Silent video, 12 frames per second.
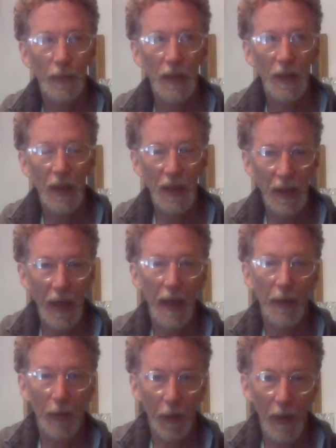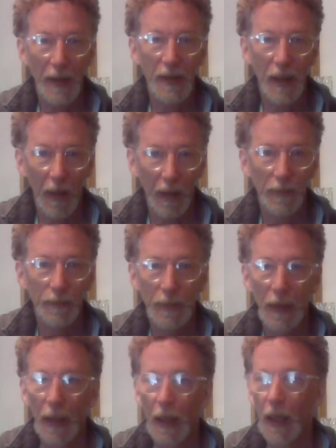to this day, I regret selling.
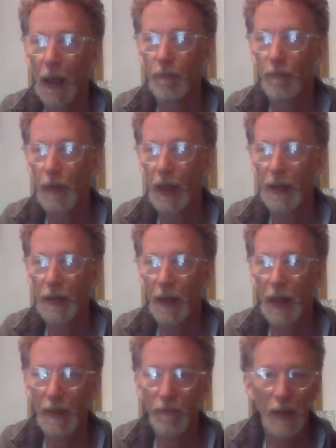I